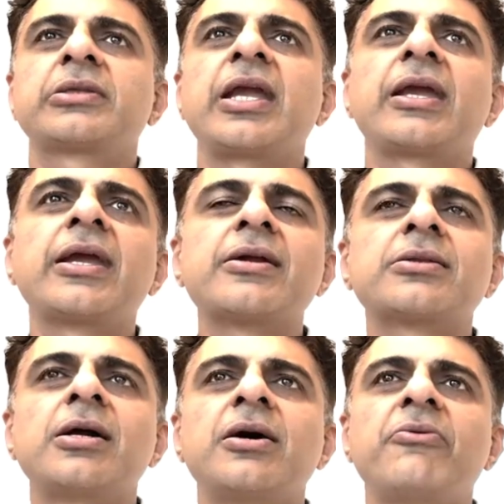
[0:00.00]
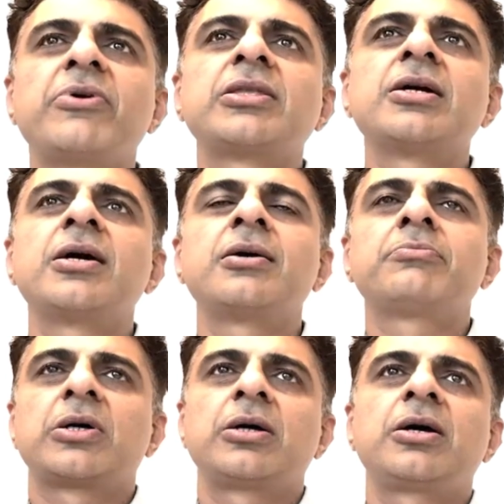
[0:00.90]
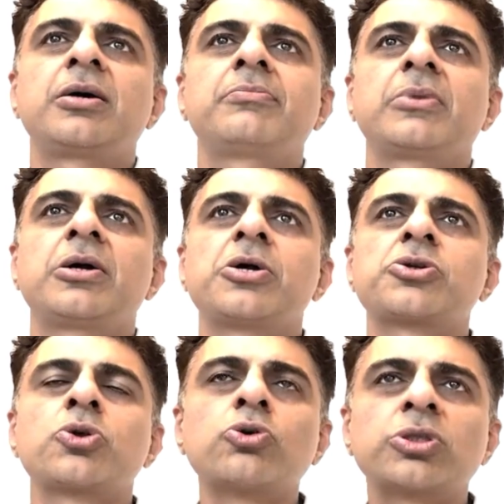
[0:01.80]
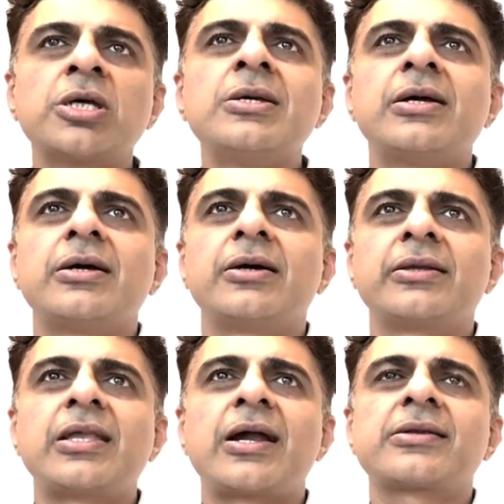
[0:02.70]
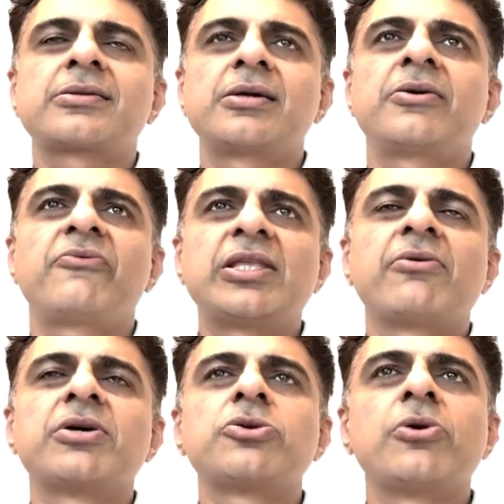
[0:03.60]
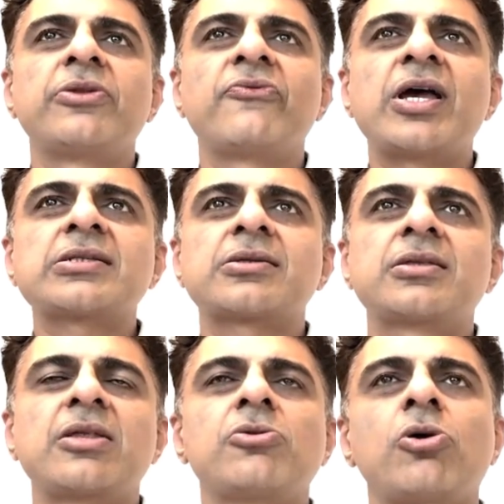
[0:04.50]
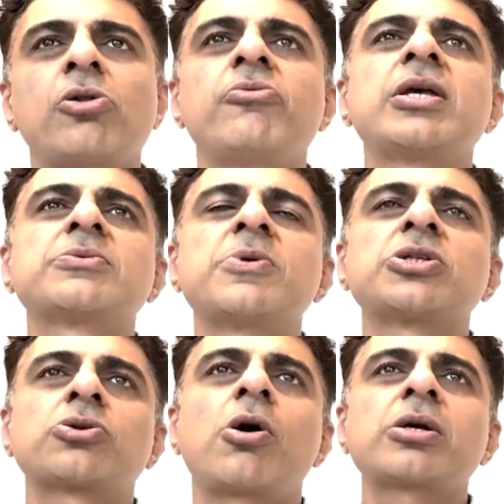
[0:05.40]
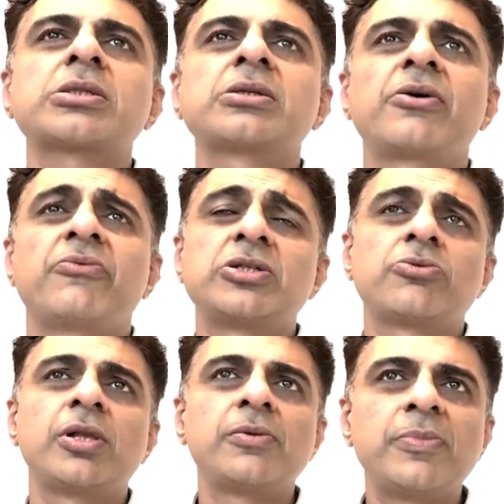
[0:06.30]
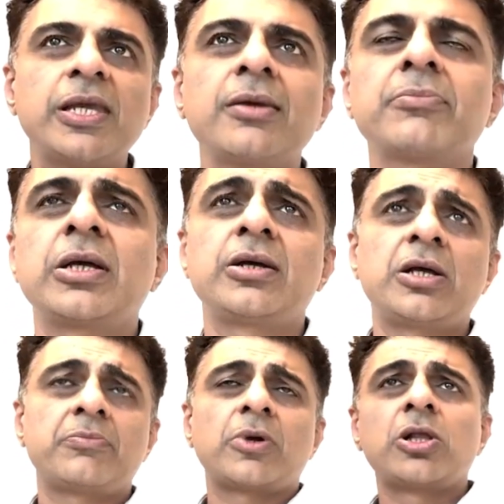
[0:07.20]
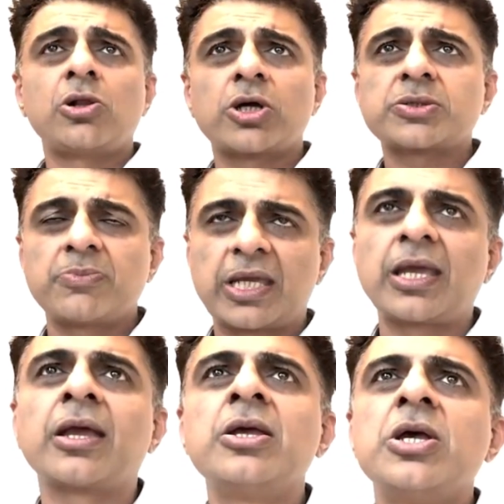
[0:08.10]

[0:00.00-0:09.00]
take it with a truth that whenever you invest, there will always be stocks which will be loss making.